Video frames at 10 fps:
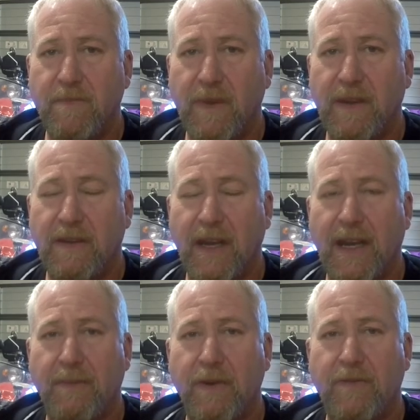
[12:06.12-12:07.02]
a
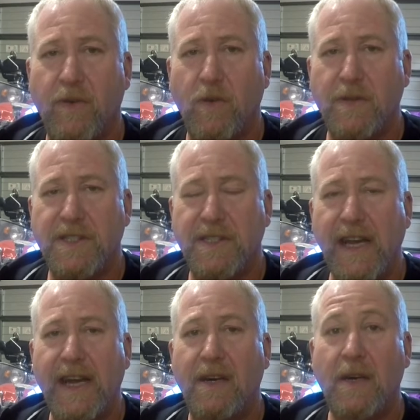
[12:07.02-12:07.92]
couple of Fords
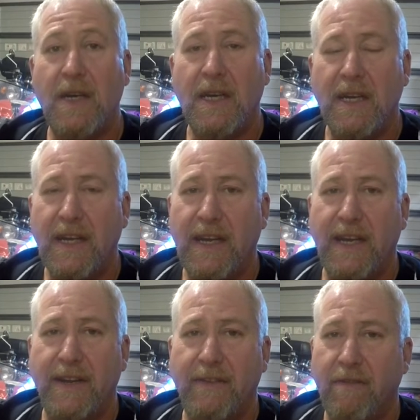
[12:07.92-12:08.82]
now,
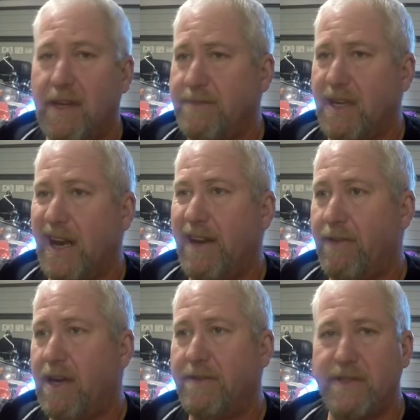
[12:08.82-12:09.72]
and heaps of Land
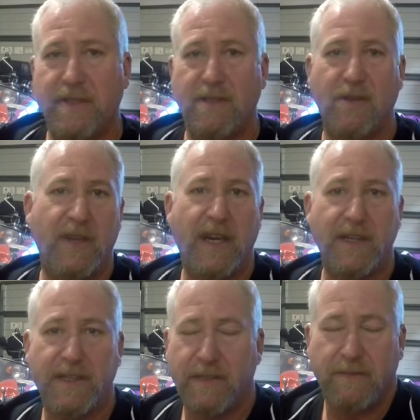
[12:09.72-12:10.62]
Rovers and
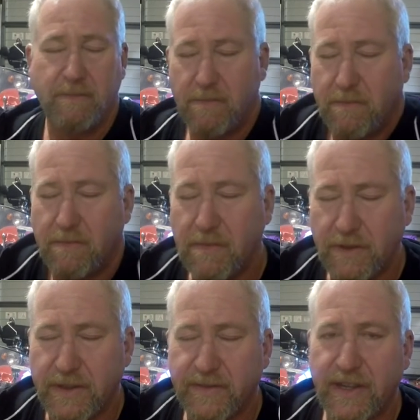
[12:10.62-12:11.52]
Toyotas and
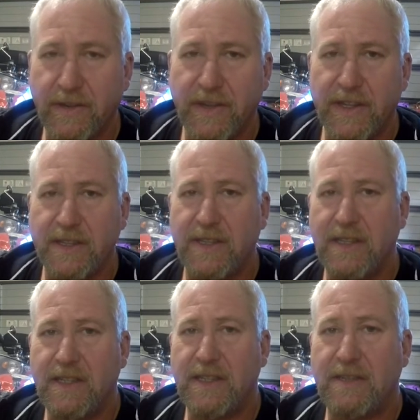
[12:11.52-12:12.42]
lots of other things, so,
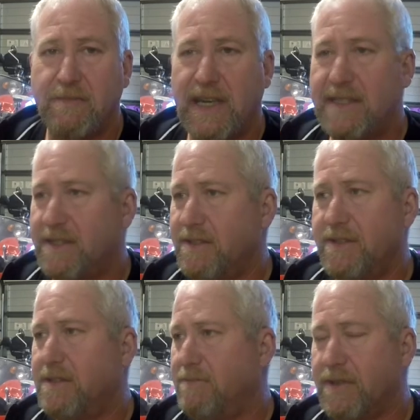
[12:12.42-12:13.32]
yeah,
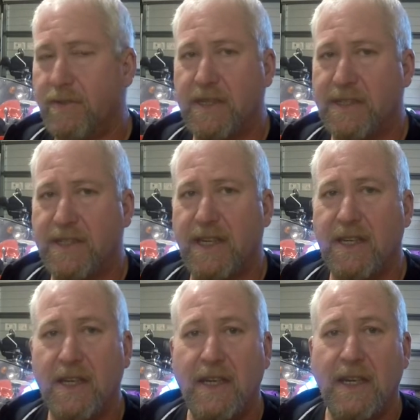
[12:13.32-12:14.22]
Mazdas in between,
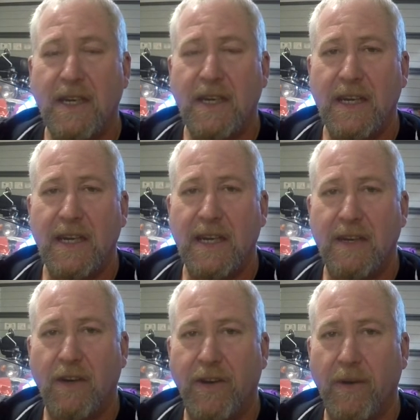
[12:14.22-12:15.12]
so
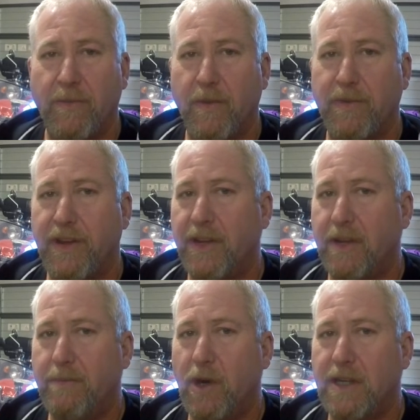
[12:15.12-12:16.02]
I'm not
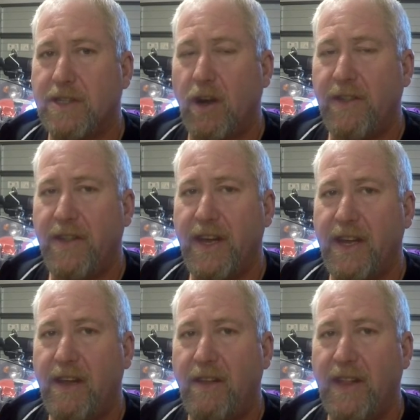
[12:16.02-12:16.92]
particularly biased. I
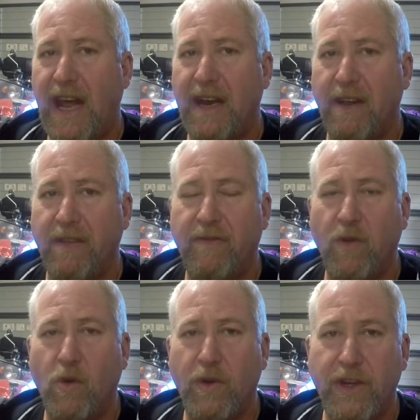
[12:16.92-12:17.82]
think that the
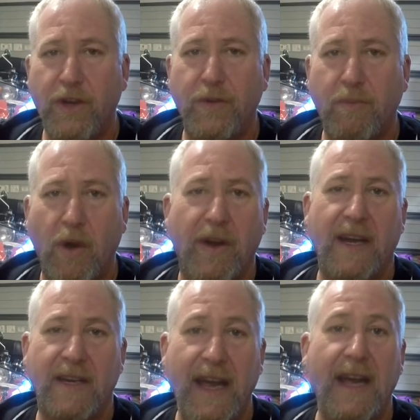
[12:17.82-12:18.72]
Ford Ute
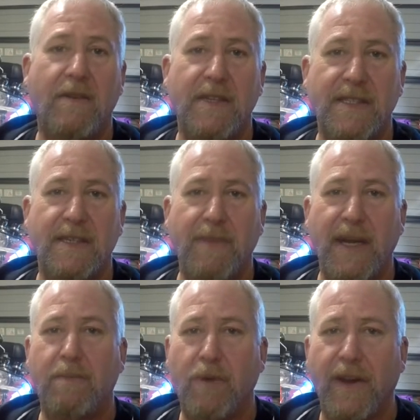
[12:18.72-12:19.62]
product now is a
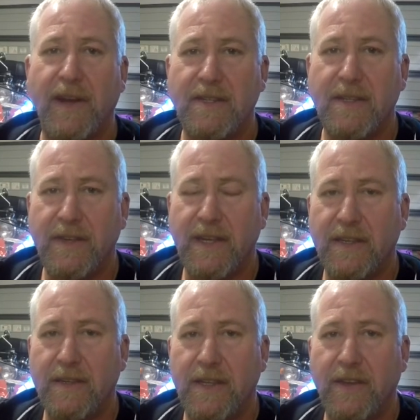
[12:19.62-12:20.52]
better product
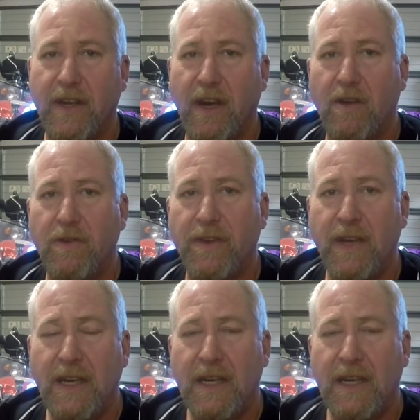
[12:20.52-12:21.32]
than the Holden.